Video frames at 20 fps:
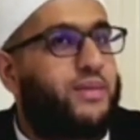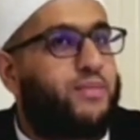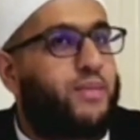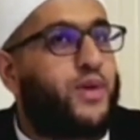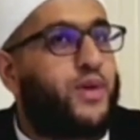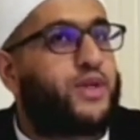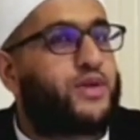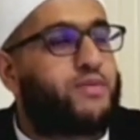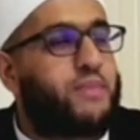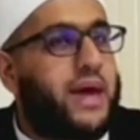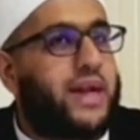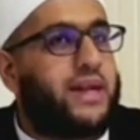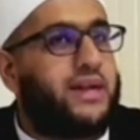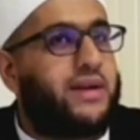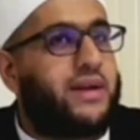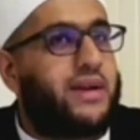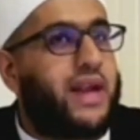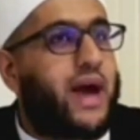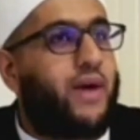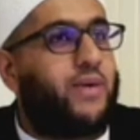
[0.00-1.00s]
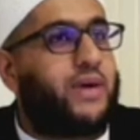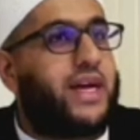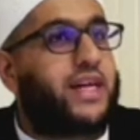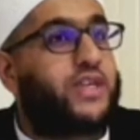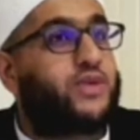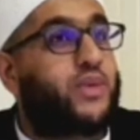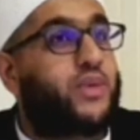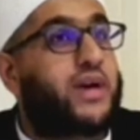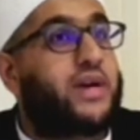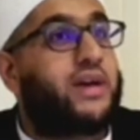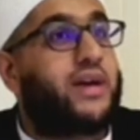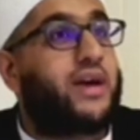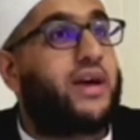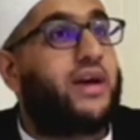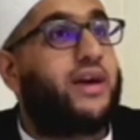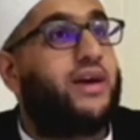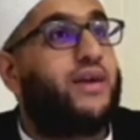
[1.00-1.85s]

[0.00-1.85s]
Most men nowadays work